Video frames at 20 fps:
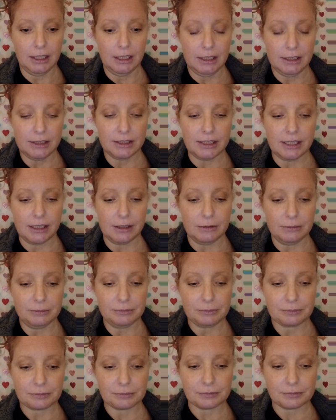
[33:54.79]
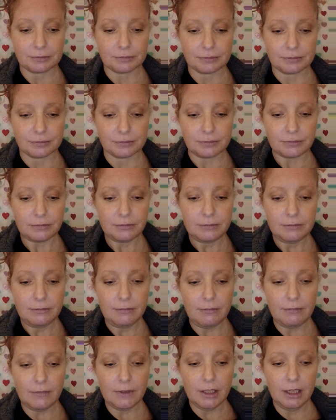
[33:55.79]
So,
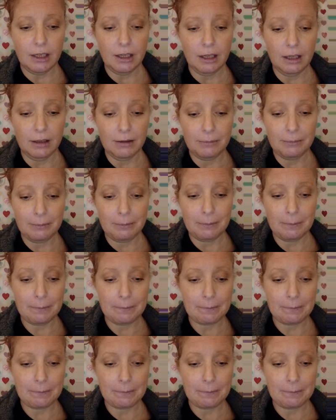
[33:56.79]
what